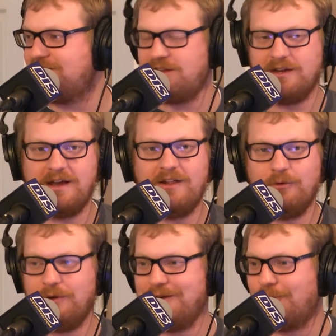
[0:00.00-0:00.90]
At
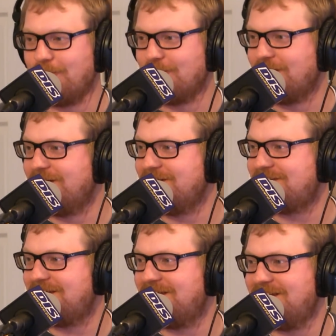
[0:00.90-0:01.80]
Halloween Horror
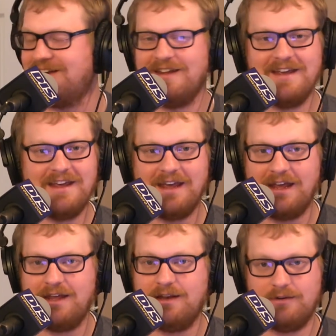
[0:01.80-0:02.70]
Nights,
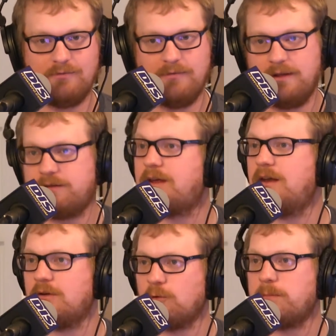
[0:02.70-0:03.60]
and it's
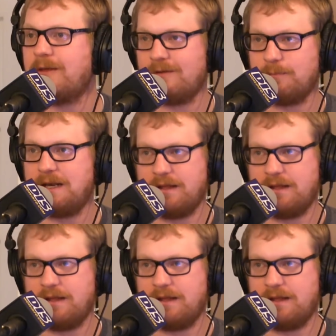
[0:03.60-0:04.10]
getting a replacement.